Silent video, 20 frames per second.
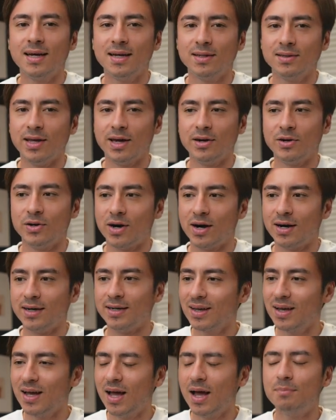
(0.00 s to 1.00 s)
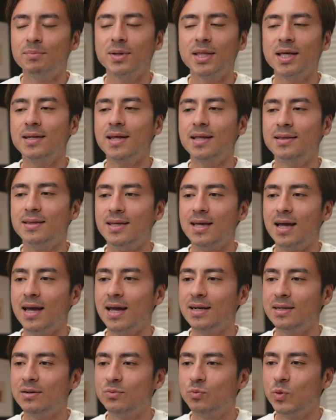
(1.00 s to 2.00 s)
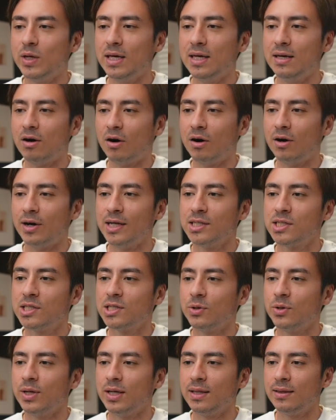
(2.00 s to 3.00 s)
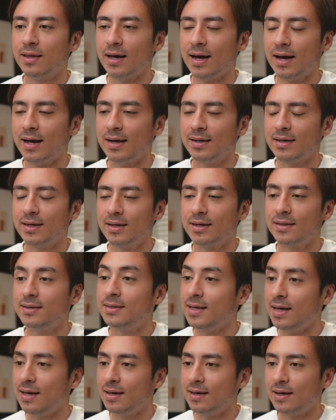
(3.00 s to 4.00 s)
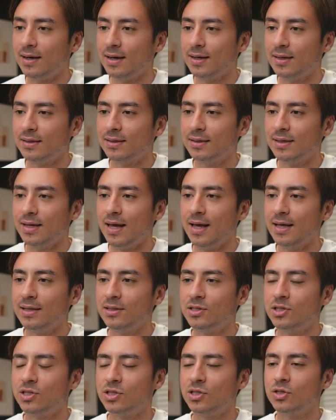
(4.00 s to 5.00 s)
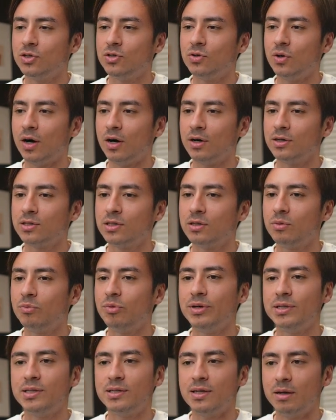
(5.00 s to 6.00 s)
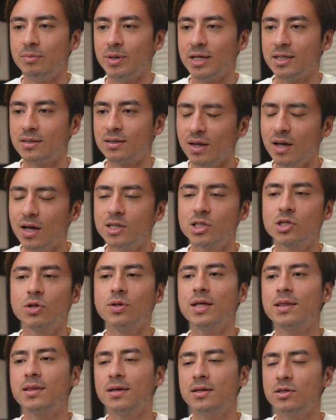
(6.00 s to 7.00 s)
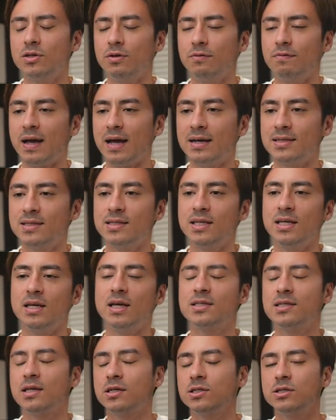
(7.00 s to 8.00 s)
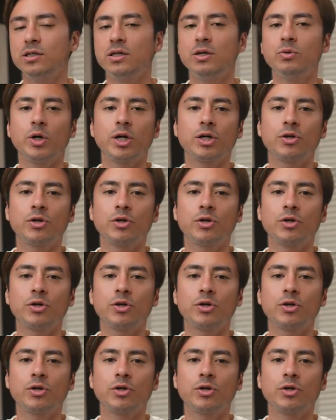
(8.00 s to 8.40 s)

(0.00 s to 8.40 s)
later on. But then at the end, we are inserting that data into our Supabase database. So nothing too fancy, essentially we're